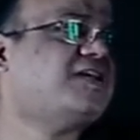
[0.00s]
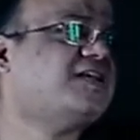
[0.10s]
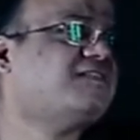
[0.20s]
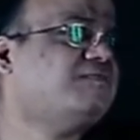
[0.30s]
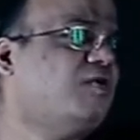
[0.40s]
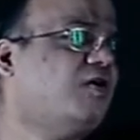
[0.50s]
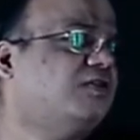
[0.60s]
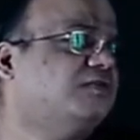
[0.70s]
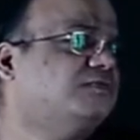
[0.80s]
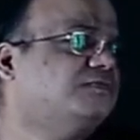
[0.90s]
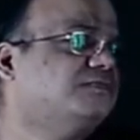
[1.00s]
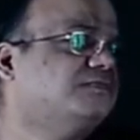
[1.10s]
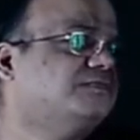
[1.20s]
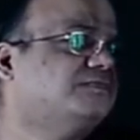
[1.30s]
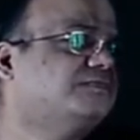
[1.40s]
size is small,
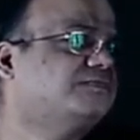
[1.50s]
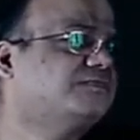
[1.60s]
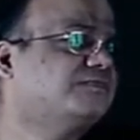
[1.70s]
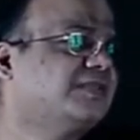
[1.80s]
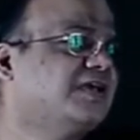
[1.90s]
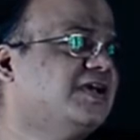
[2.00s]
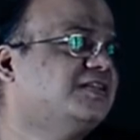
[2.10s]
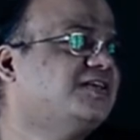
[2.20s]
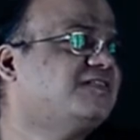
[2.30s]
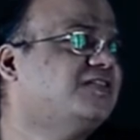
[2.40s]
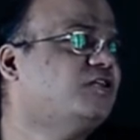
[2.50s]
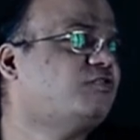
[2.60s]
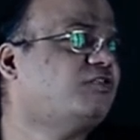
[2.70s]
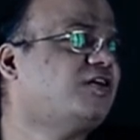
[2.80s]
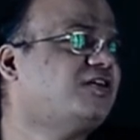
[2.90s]
these
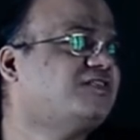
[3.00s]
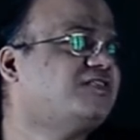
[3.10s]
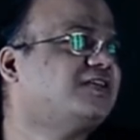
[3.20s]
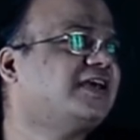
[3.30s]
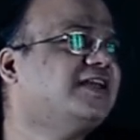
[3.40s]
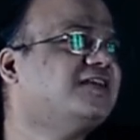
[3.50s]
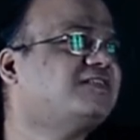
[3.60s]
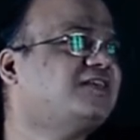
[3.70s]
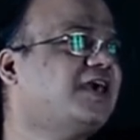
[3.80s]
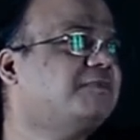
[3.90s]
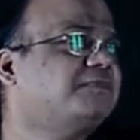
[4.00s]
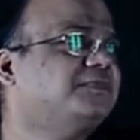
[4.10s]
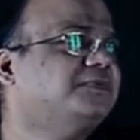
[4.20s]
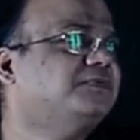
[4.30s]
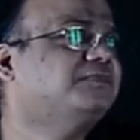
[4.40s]
neutrons can escape
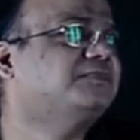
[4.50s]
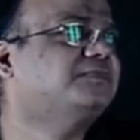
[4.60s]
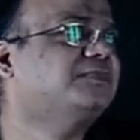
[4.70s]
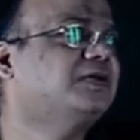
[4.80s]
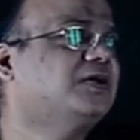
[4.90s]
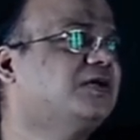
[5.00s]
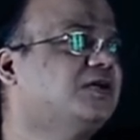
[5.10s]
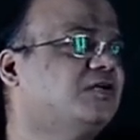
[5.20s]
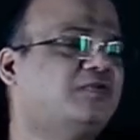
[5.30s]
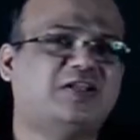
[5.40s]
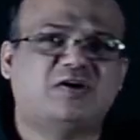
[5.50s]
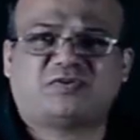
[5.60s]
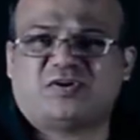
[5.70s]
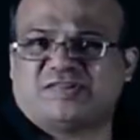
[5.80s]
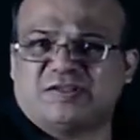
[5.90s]
without
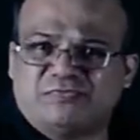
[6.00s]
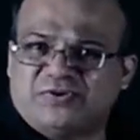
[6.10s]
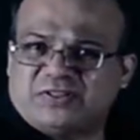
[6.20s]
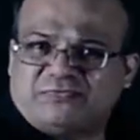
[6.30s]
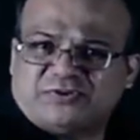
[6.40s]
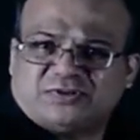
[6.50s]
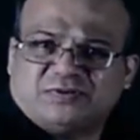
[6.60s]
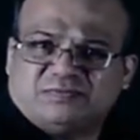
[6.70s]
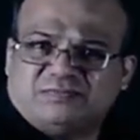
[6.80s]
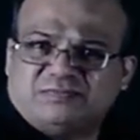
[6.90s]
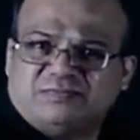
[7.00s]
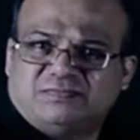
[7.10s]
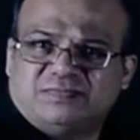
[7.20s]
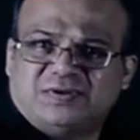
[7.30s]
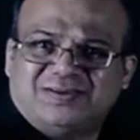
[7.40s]
causing further fission.
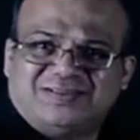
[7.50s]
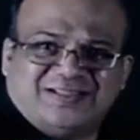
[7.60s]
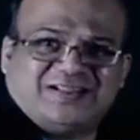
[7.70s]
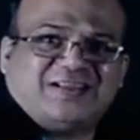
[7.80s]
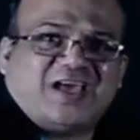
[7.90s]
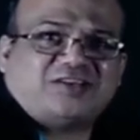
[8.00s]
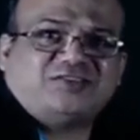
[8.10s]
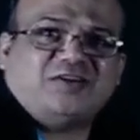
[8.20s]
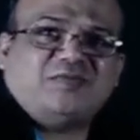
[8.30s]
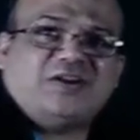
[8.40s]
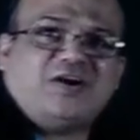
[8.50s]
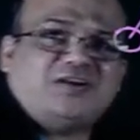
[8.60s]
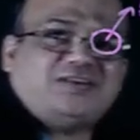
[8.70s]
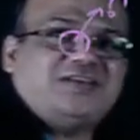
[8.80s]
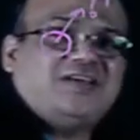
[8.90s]
Then the reaction will
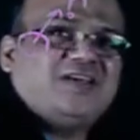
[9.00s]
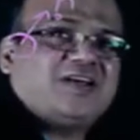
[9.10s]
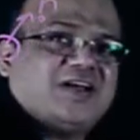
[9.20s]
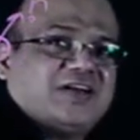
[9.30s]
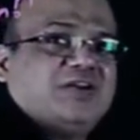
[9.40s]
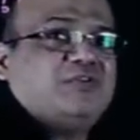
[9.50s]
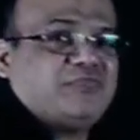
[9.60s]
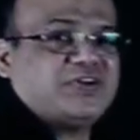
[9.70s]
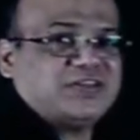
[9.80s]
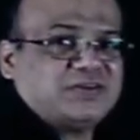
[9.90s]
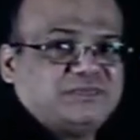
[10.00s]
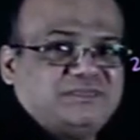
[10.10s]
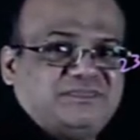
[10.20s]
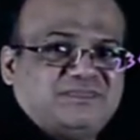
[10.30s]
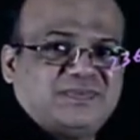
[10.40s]
not continue further.
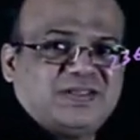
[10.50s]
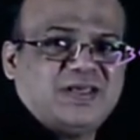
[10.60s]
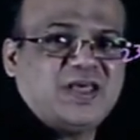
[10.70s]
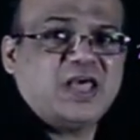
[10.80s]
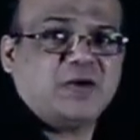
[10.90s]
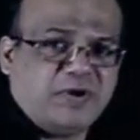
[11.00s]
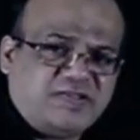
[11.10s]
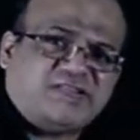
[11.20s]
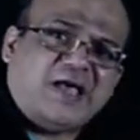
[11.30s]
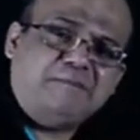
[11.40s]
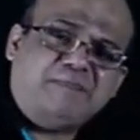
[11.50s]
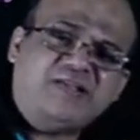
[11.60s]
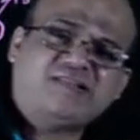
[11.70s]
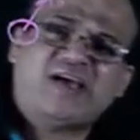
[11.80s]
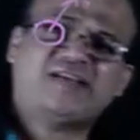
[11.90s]
But the sample
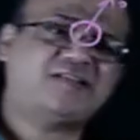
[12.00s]
size